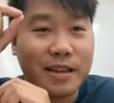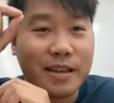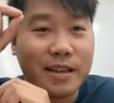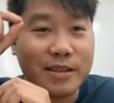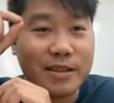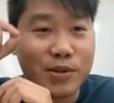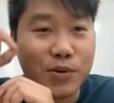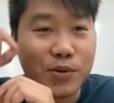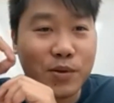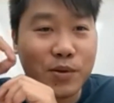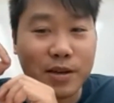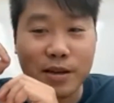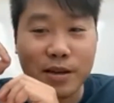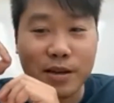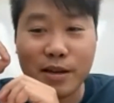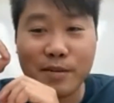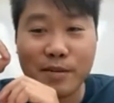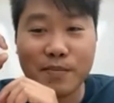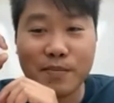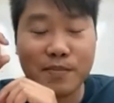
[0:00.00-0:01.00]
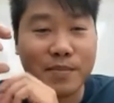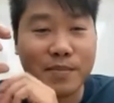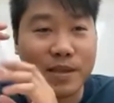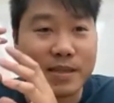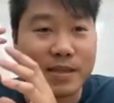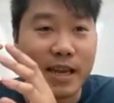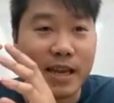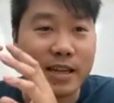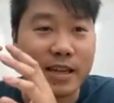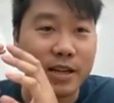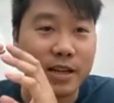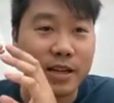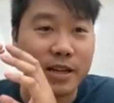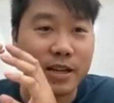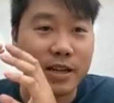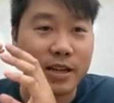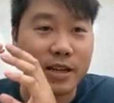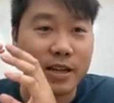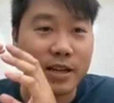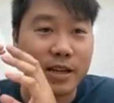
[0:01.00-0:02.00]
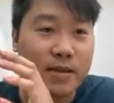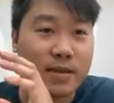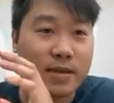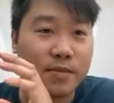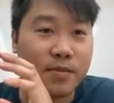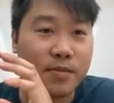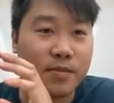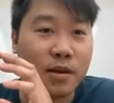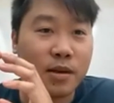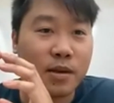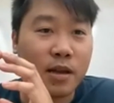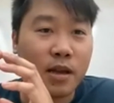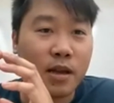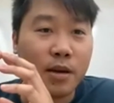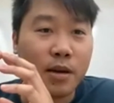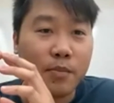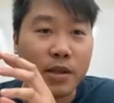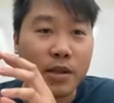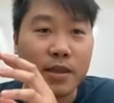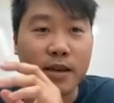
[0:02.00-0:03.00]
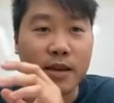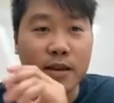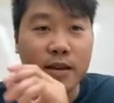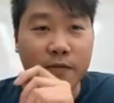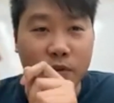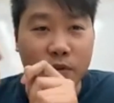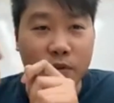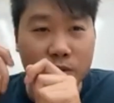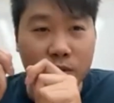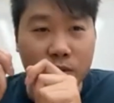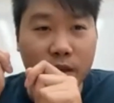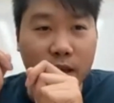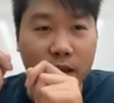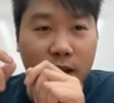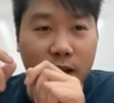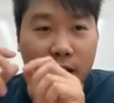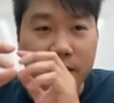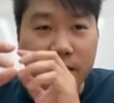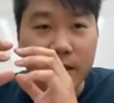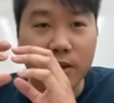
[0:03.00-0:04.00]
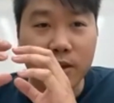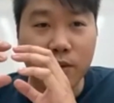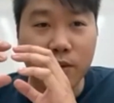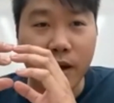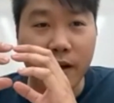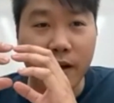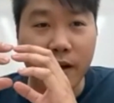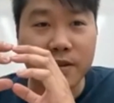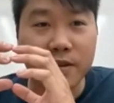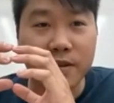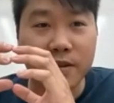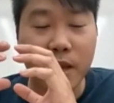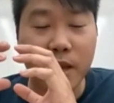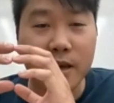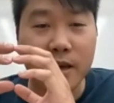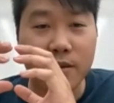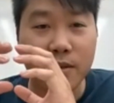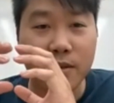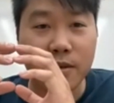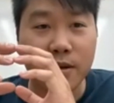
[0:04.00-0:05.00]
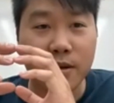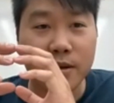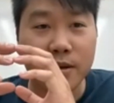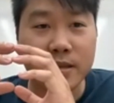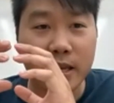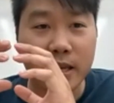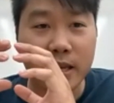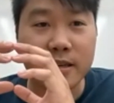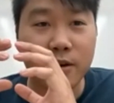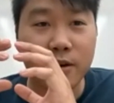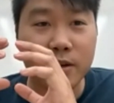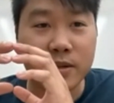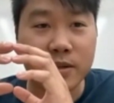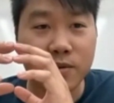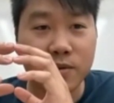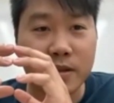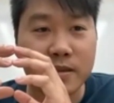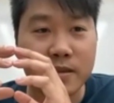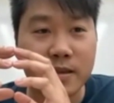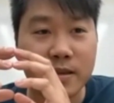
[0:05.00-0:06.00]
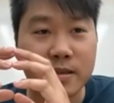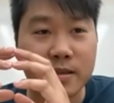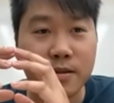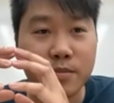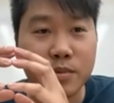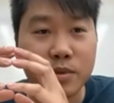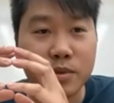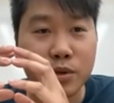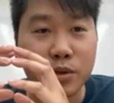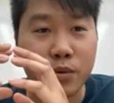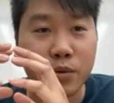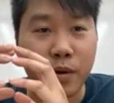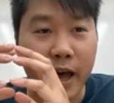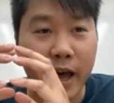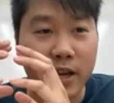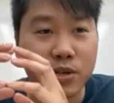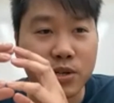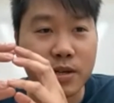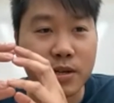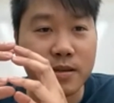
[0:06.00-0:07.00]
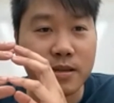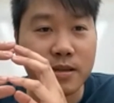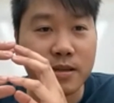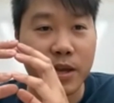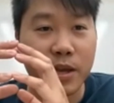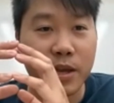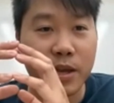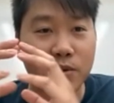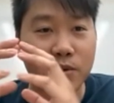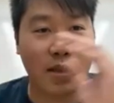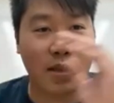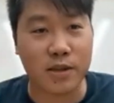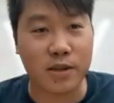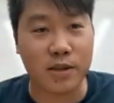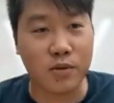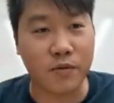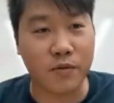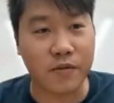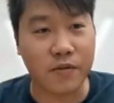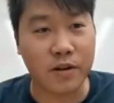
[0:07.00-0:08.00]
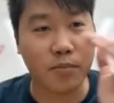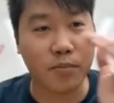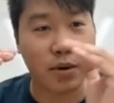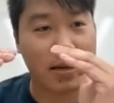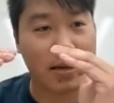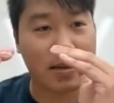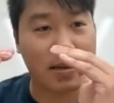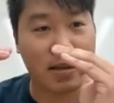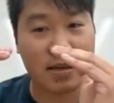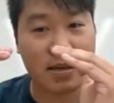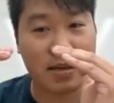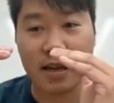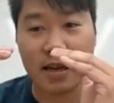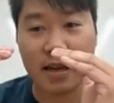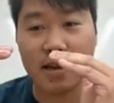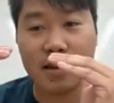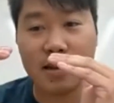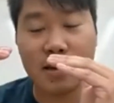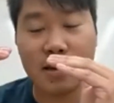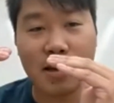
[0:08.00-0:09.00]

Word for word: into the the secondary constraint system. But then if you do that, I think you have to make the secondary constraint system do hashing to make sure that you've compressed the state.